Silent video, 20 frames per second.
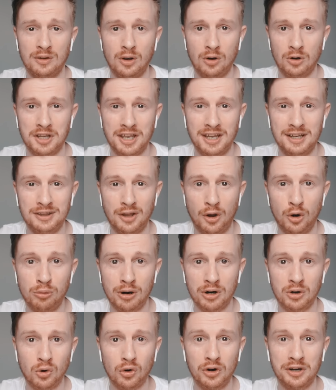Okay, now we're
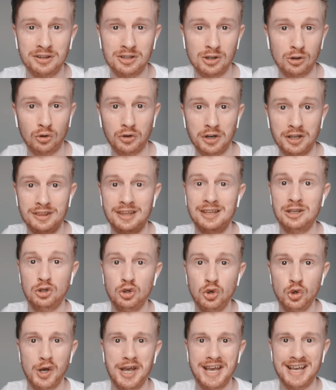going to look at the
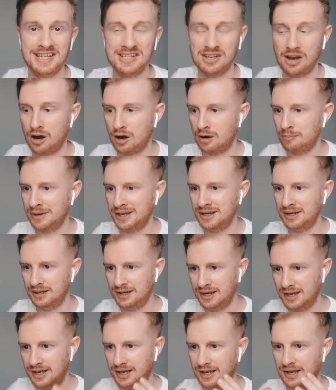US Army,
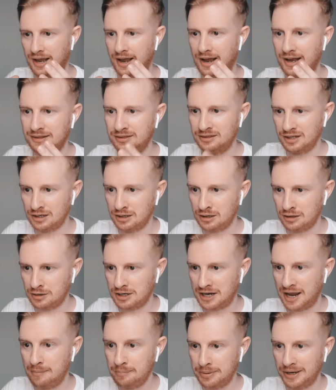and their
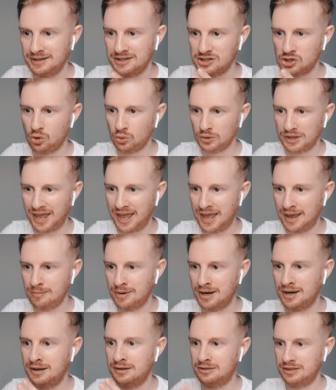campaign is called
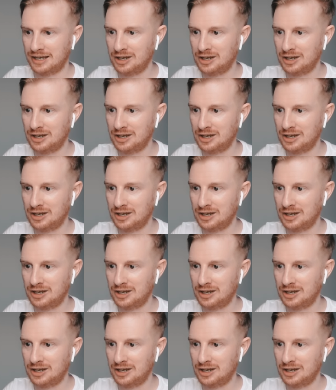Emma the